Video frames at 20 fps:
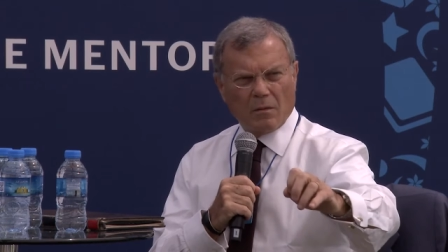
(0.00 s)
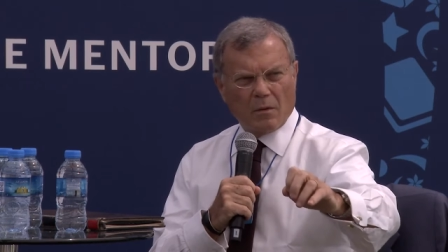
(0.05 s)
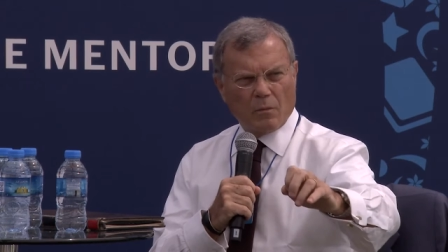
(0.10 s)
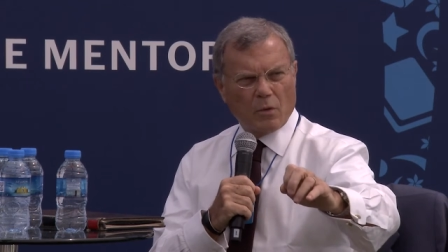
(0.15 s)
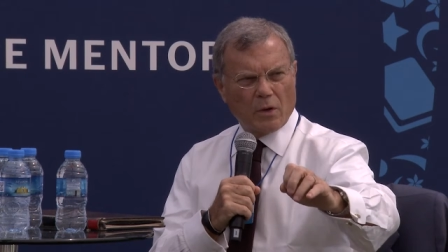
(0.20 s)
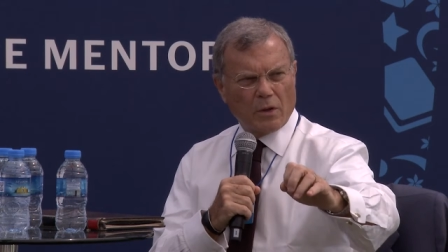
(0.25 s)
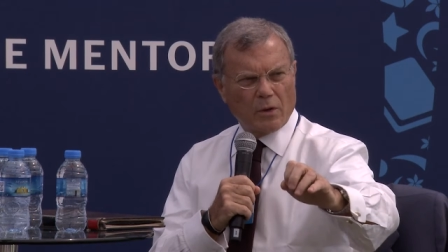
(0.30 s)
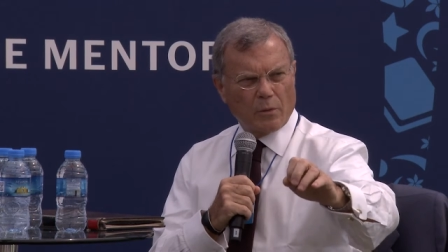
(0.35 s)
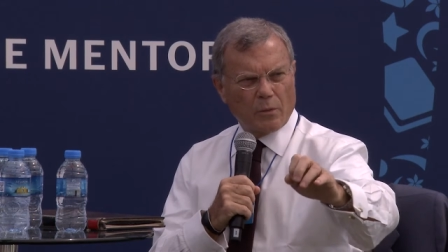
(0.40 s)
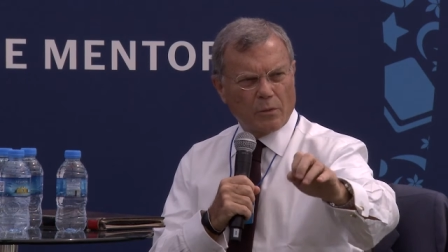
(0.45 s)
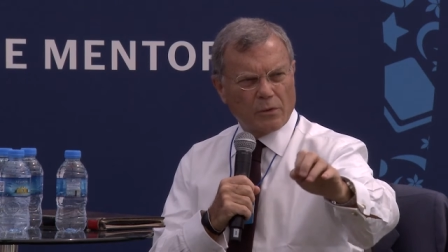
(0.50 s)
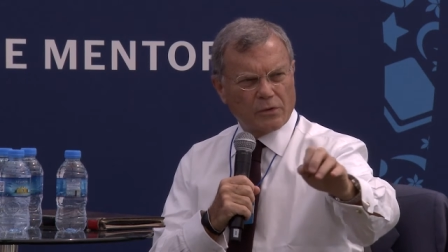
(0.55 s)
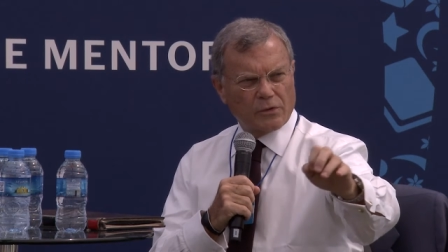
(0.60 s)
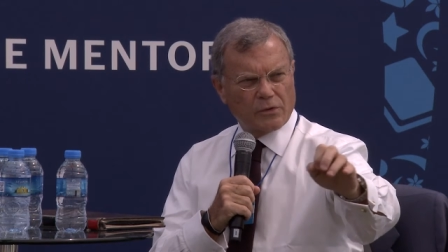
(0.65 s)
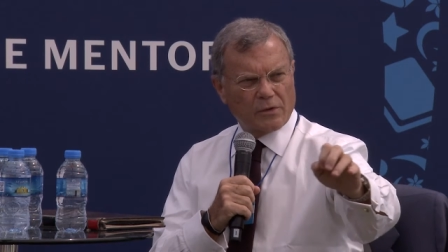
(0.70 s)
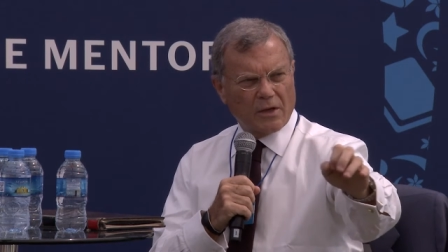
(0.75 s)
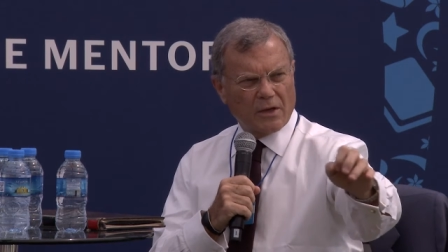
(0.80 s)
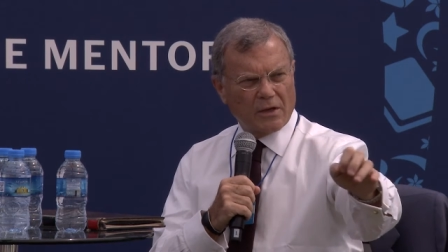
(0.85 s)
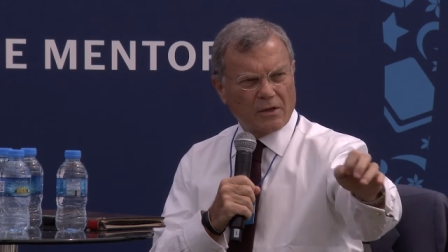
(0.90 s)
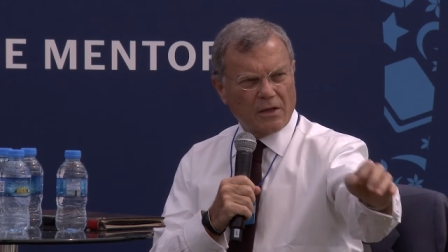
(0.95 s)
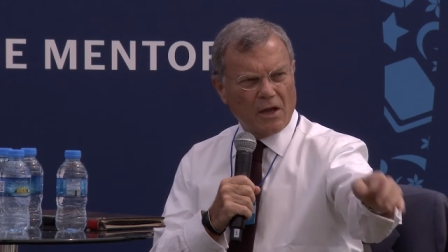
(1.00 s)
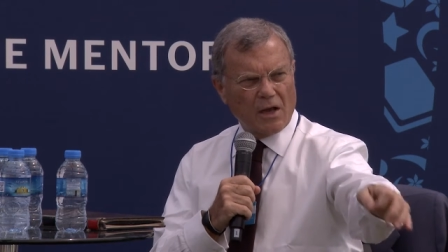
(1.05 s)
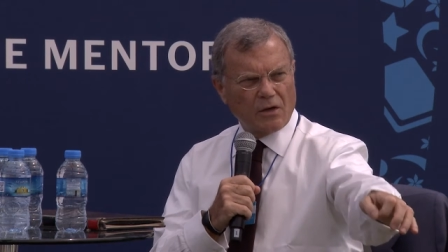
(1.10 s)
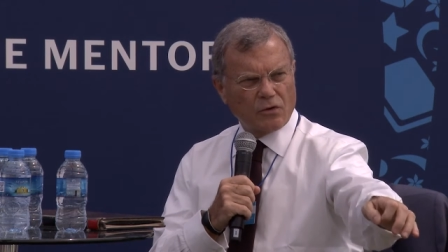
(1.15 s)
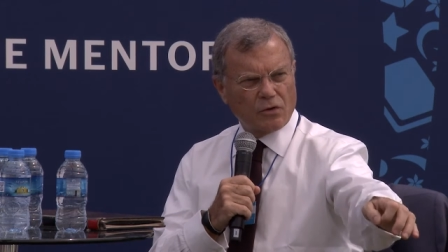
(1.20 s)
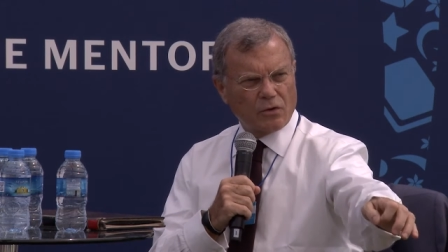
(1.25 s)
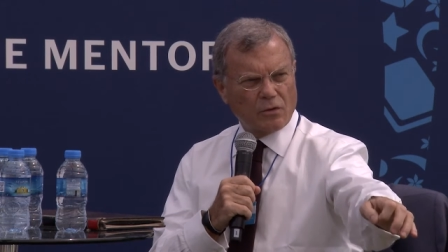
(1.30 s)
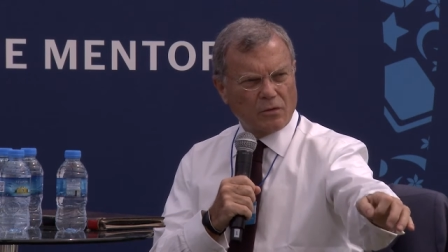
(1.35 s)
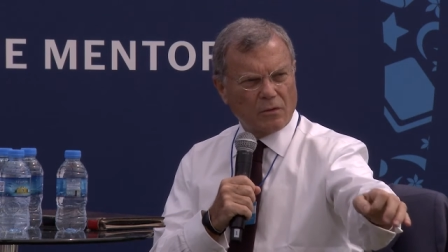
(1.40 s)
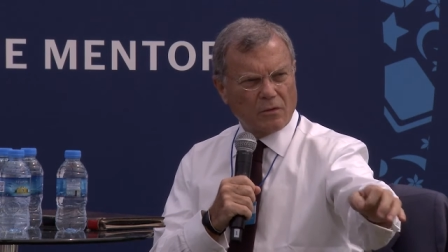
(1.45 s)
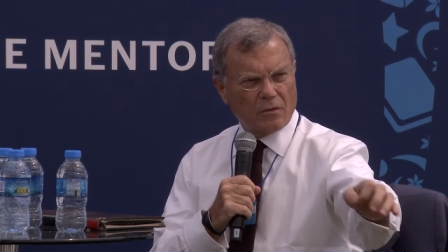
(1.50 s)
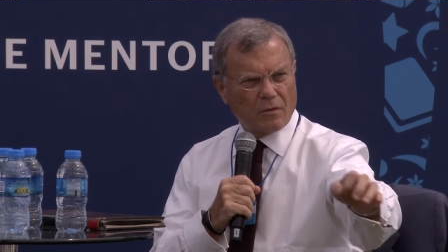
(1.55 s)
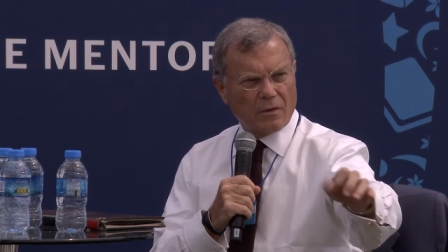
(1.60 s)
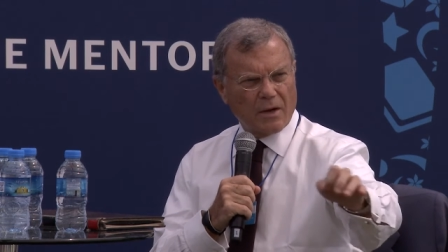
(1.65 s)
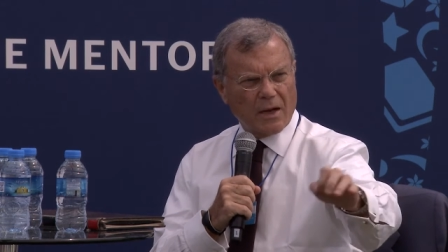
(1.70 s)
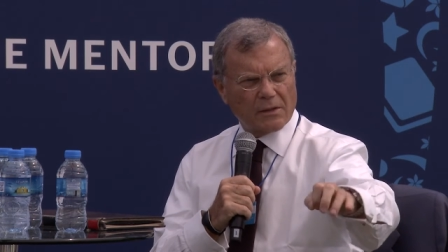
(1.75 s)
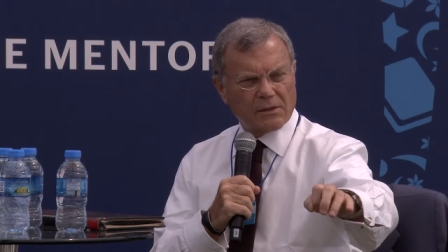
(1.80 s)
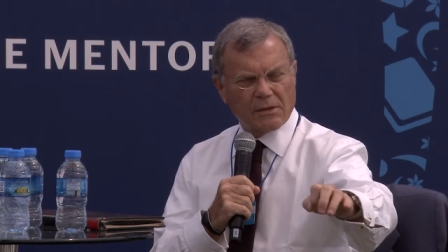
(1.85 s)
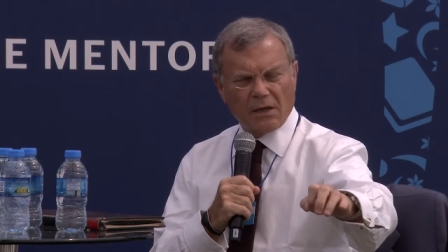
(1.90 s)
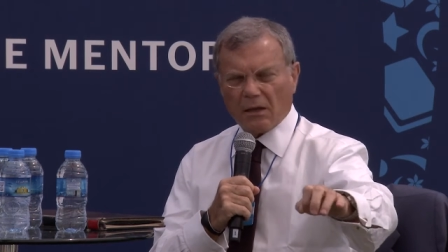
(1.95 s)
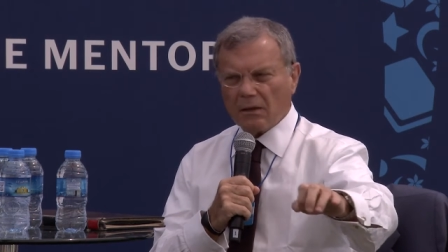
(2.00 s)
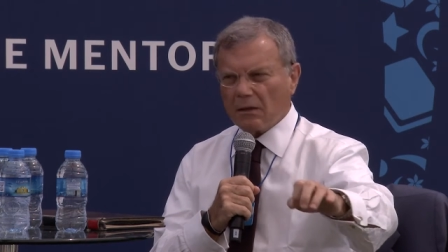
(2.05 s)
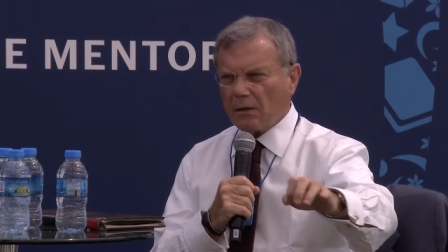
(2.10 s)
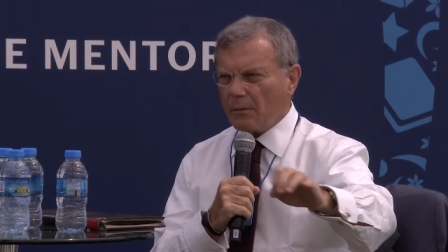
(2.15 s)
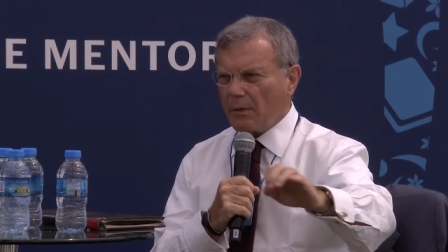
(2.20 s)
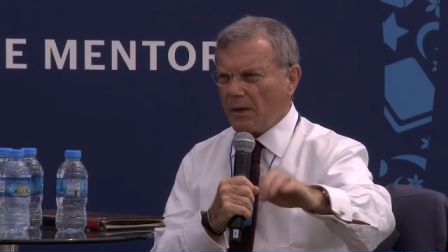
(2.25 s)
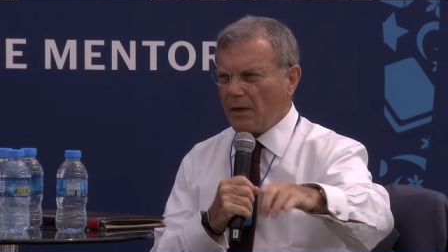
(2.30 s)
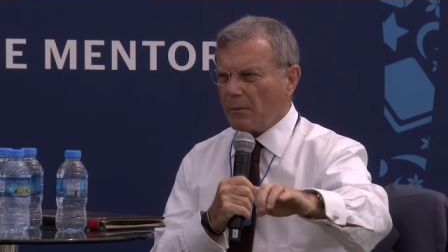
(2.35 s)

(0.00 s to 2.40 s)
whether it was intentional or accidental.